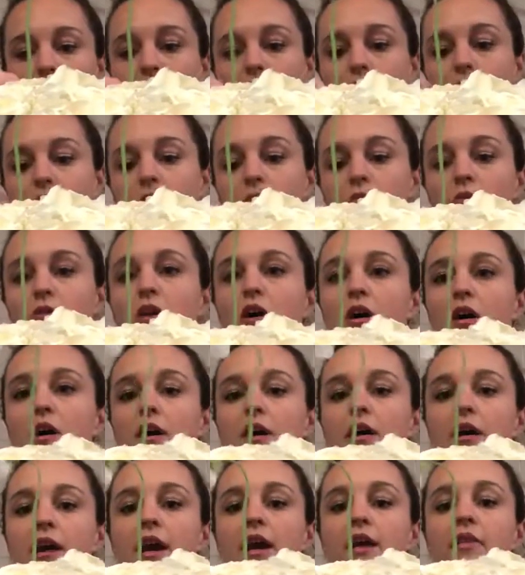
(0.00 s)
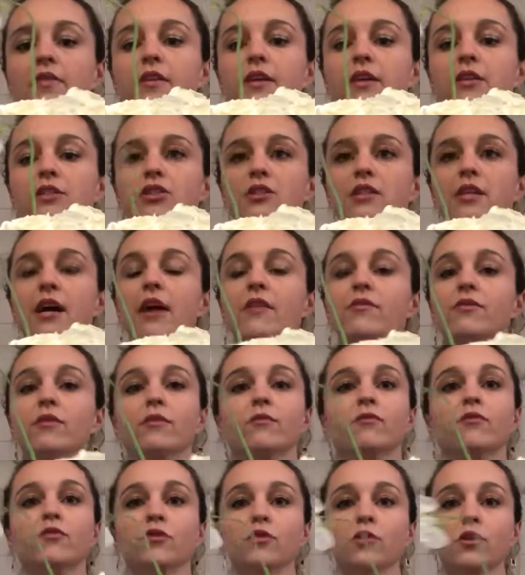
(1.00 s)
keep them long, and then just have
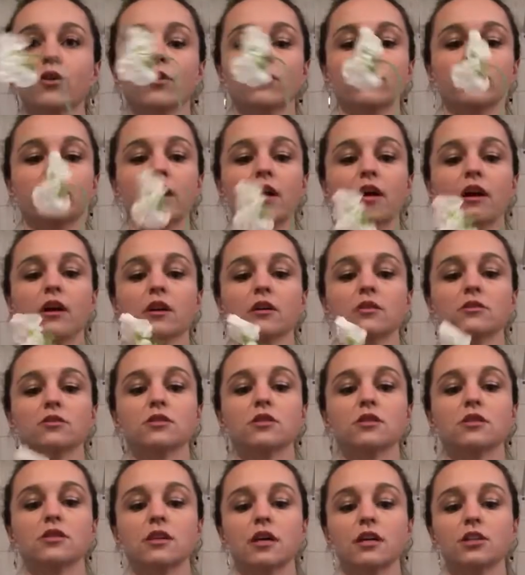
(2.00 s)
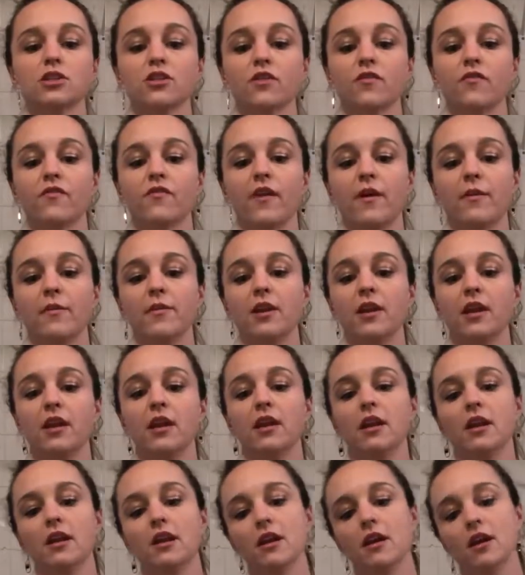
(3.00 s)
them float. They are such a
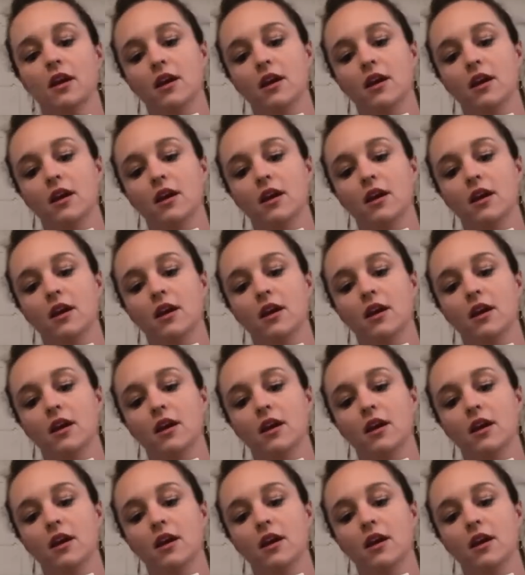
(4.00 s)
feminine